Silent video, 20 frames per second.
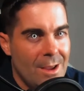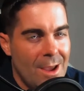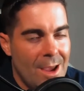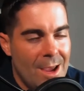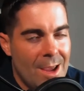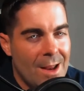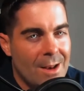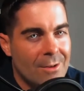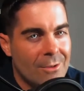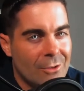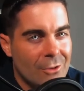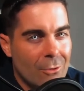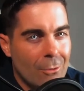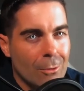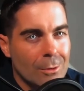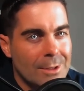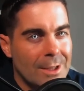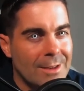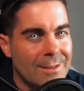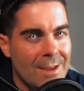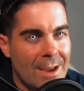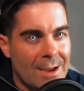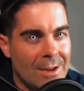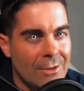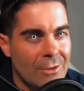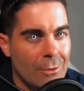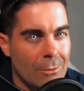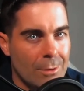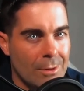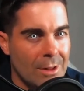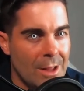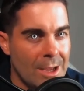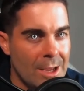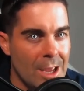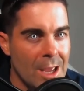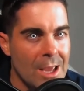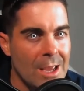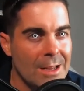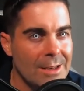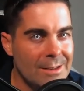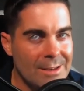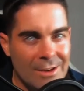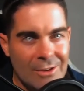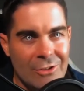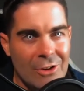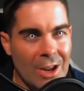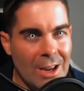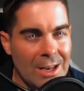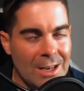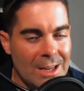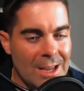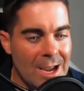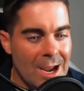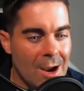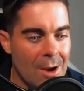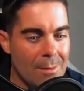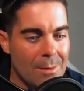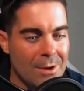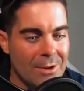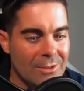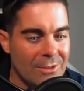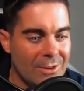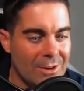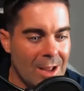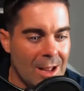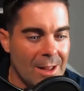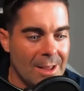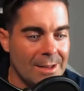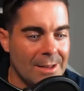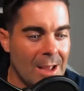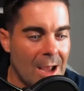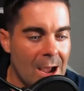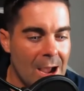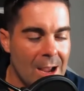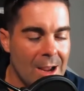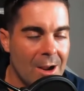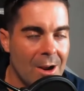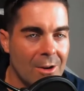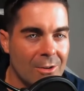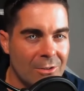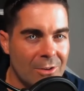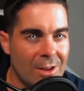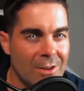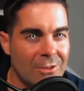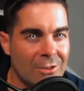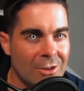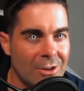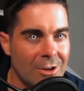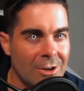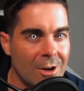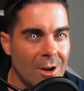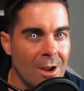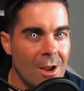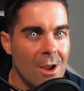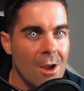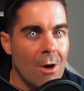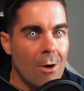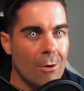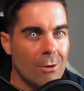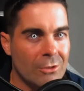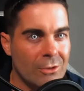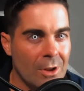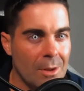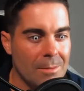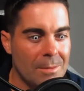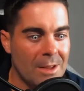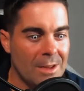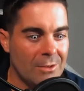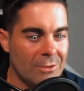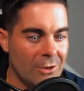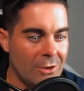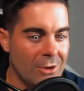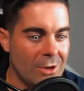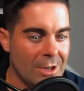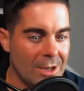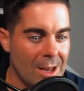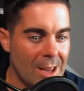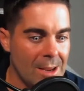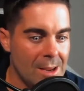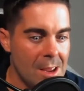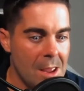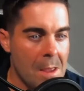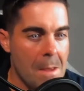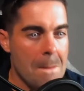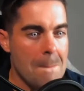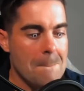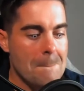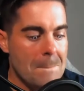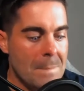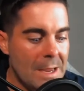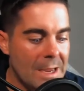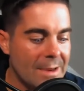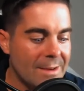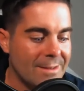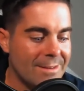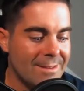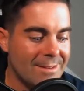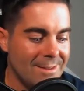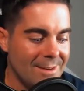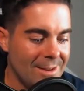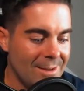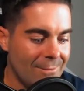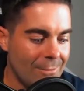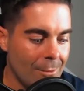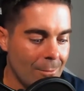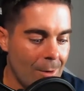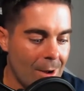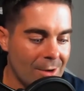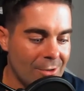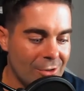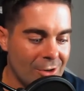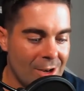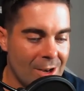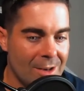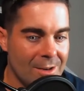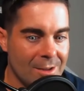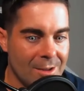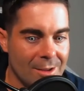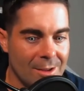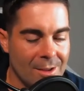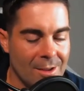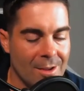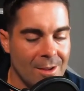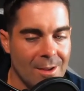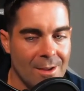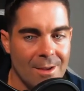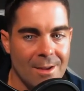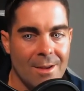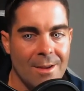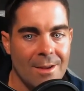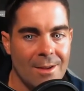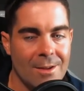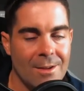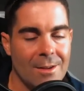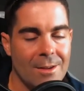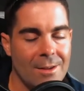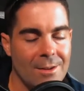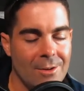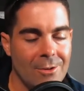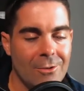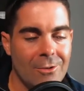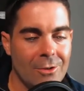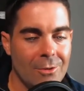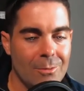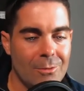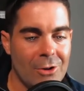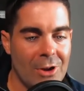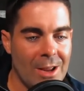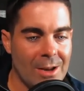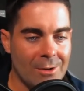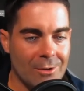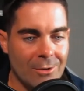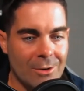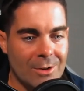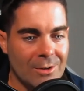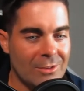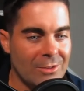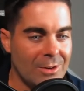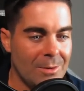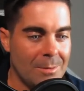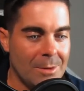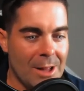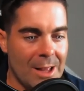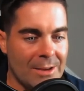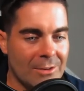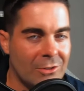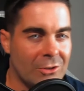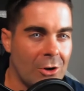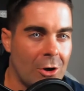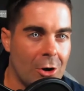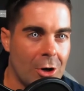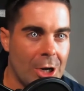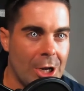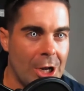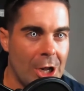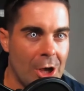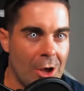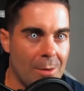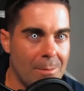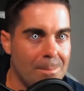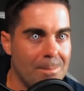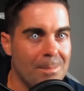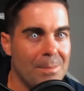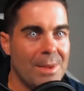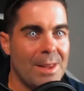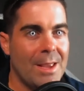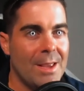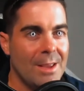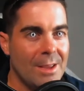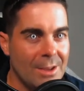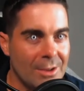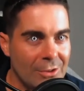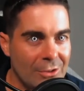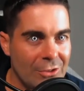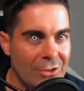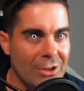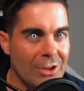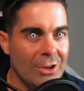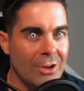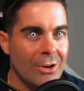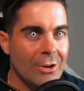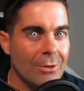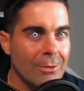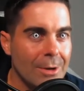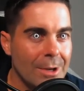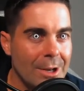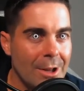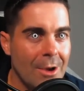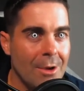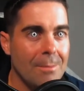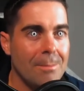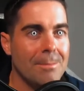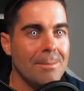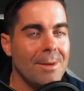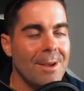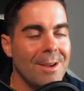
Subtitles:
And there's cool things I could do with like DJ in the air because it's got like the IR sensor or something. So you can like mix, if you're watching on the YouTube channel, you can see me like stirring it up. Steer it up.